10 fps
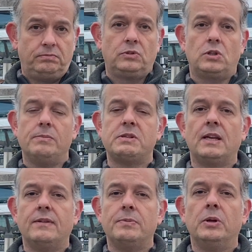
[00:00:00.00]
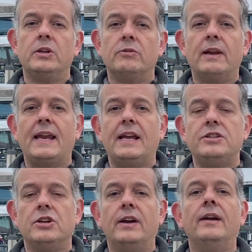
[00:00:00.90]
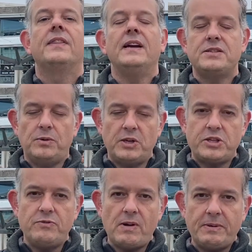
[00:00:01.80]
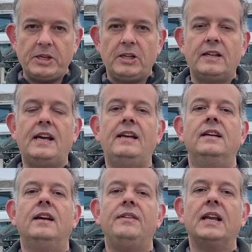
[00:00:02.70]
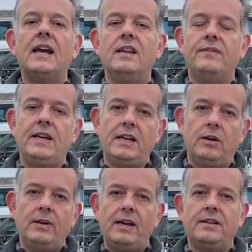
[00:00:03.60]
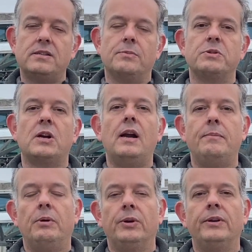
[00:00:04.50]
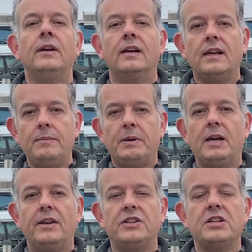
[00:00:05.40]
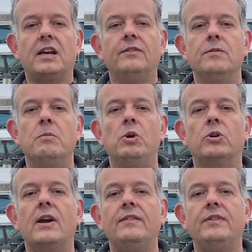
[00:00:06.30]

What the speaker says: come to Liverpool, you really enjoy it. Thanks for watching Rob on Holiday. If you like the video, hit the subscribe button and keep an eye on the channel for more great